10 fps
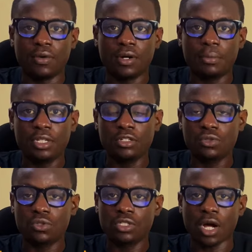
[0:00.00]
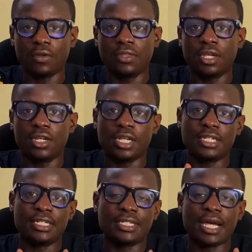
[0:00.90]
are many tools out there
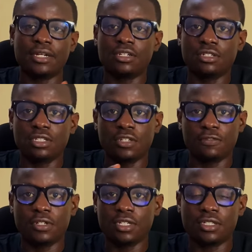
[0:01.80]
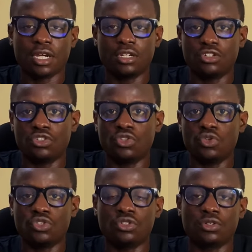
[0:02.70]
that different designers
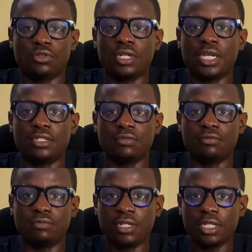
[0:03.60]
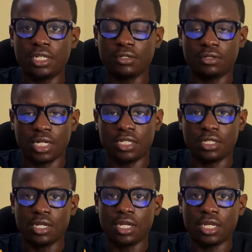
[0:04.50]
use to create really great
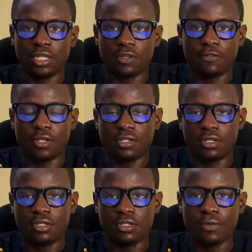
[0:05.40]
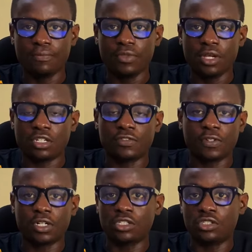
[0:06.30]
interfaces as
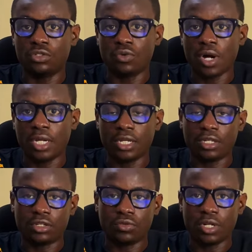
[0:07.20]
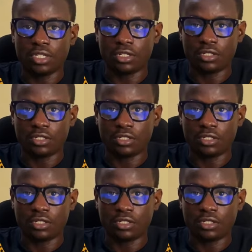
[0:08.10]
far as UI and UX is